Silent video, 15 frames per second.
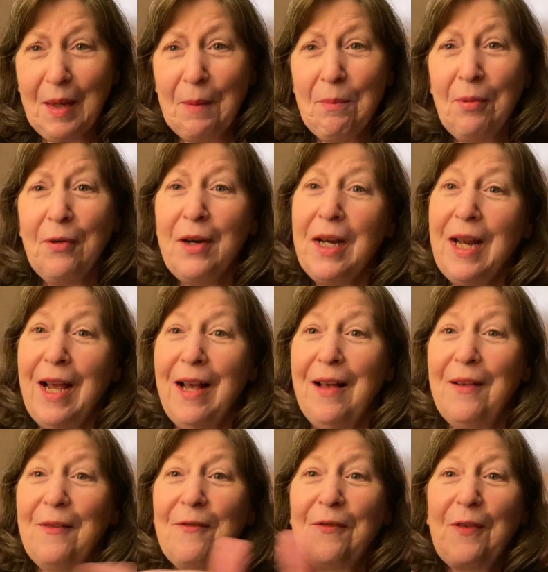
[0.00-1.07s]

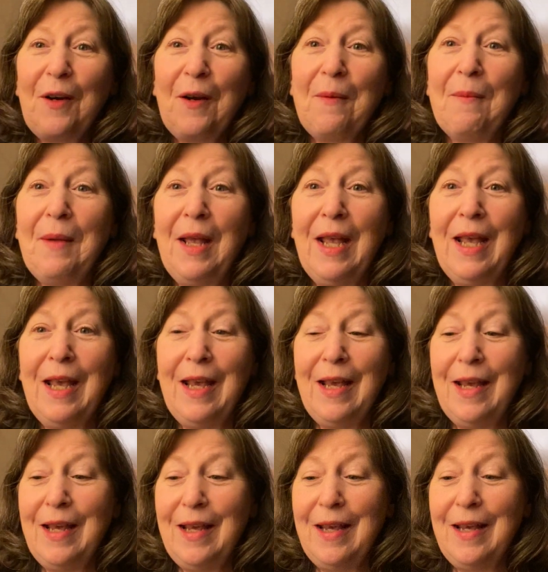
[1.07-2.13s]
printout from
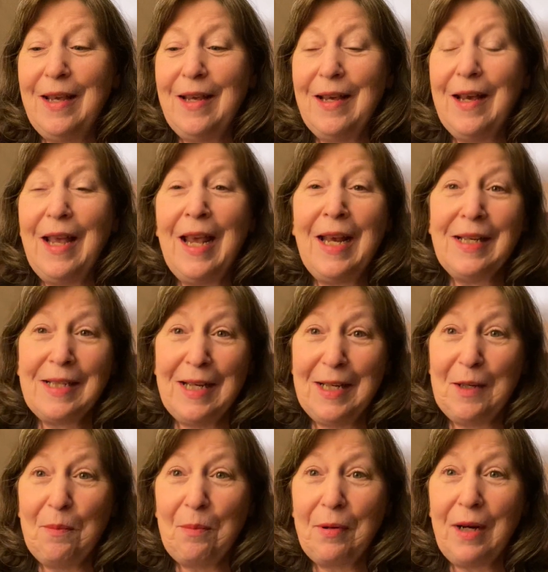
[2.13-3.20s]
a
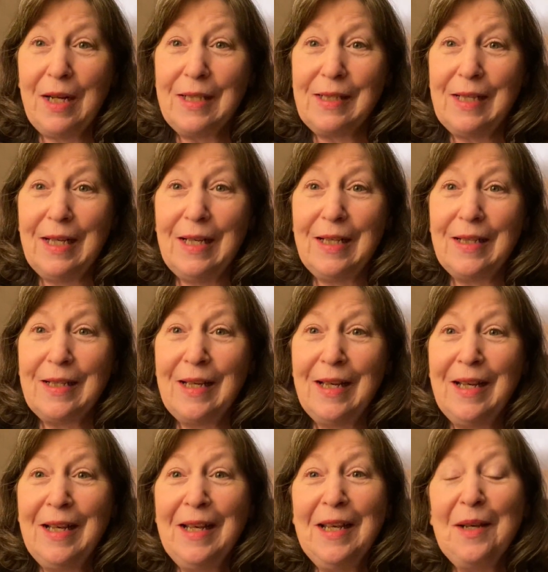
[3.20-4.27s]
antidepressant,
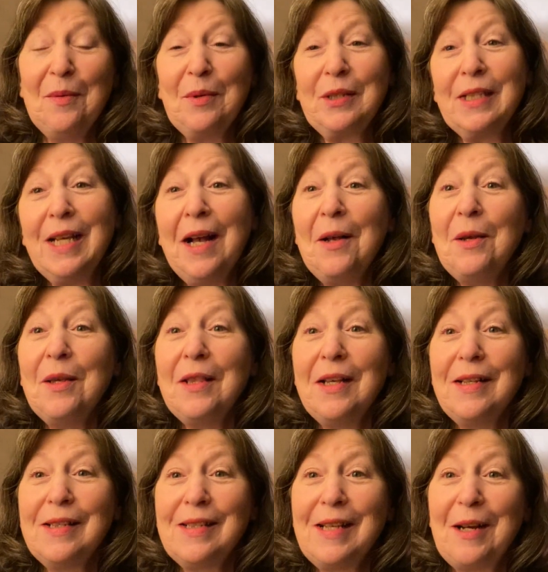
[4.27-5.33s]
will tell you
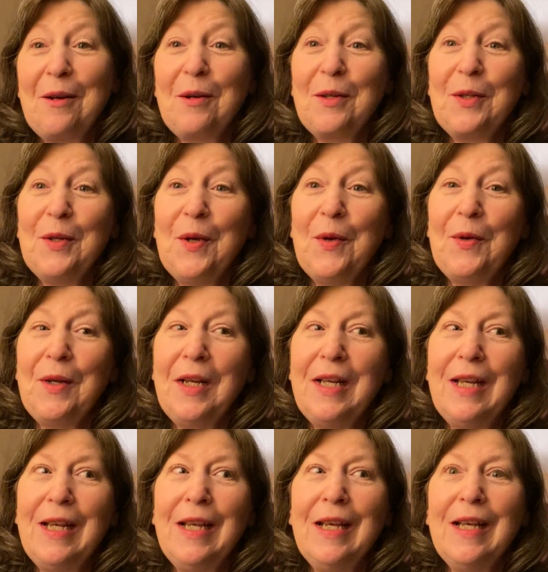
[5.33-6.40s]
that
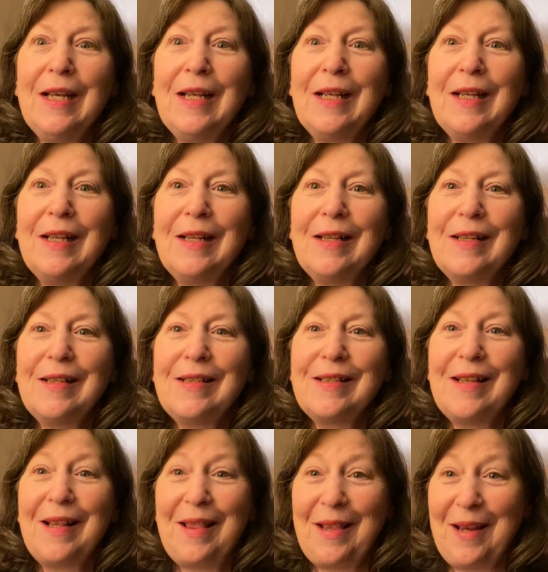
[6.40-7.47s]
serotonin
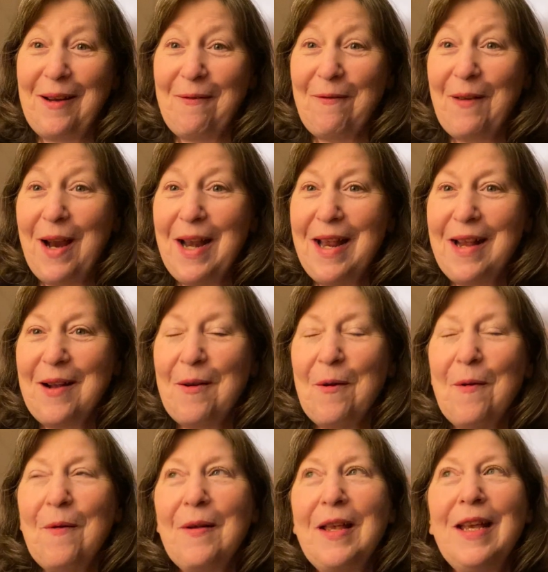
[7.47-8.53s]
is
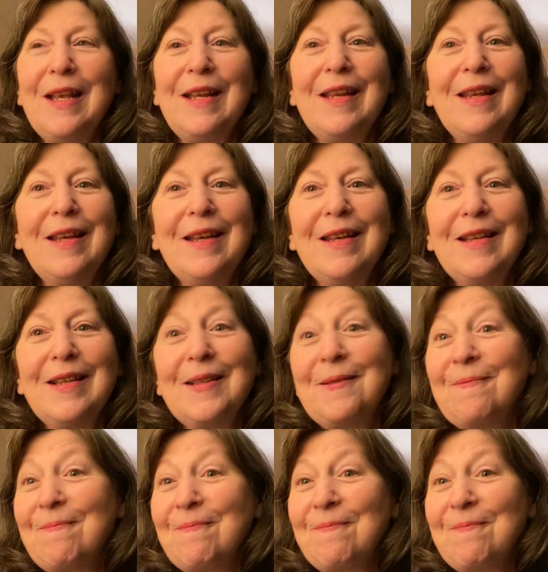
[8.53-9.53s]
theoretical. It is